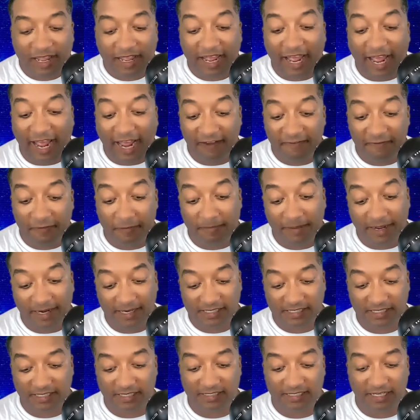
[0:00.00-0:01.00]

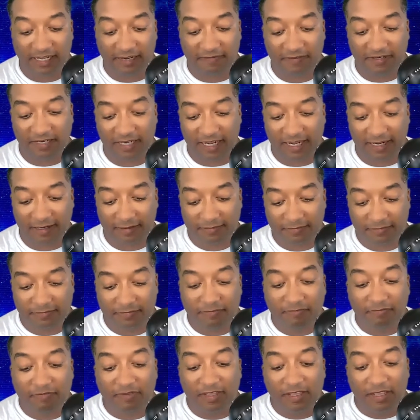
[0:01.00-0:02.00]
affirmations every day.
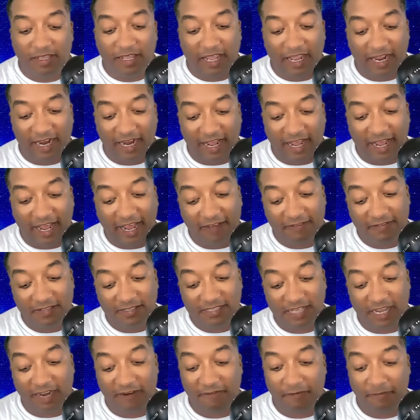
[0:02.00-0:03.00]
And I have
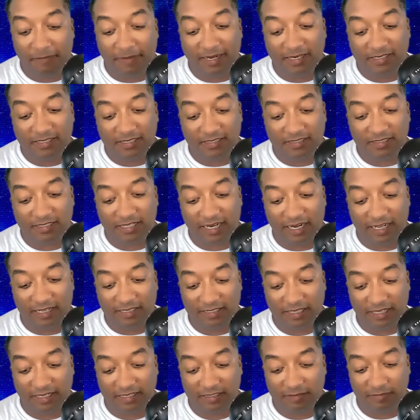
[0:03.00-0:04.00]
these affirmations that I
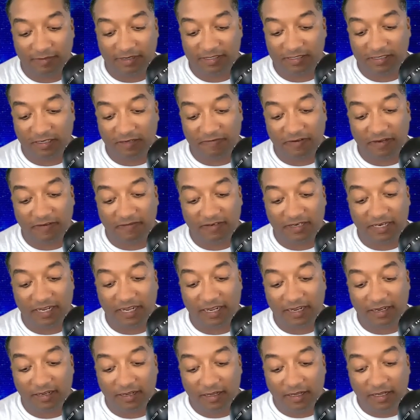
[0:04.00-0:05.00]
say to myself every
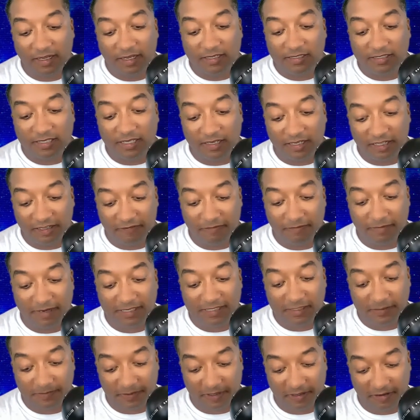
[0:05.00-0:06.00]
day to lift my
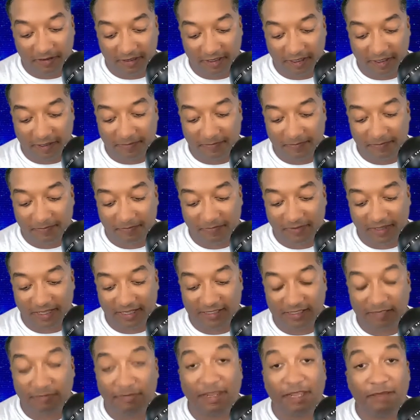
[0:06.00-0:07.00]
spirit up
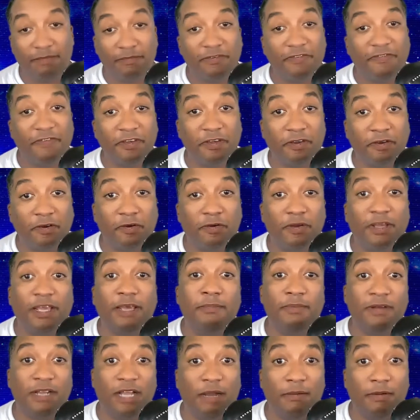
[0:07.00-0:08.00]
and to make me feel
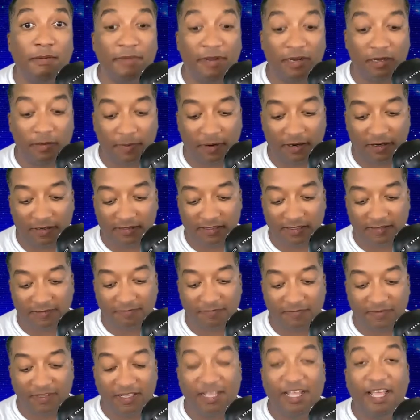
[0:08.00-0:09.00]
and become a better person.
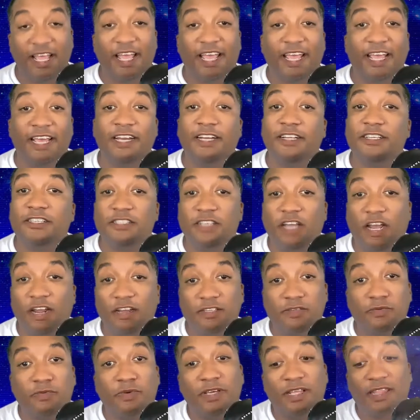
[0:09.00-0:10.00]
And it
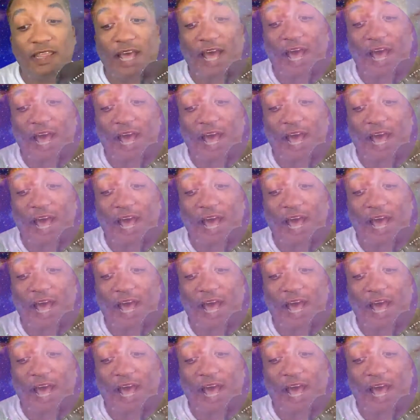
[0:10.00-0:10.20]
starts with,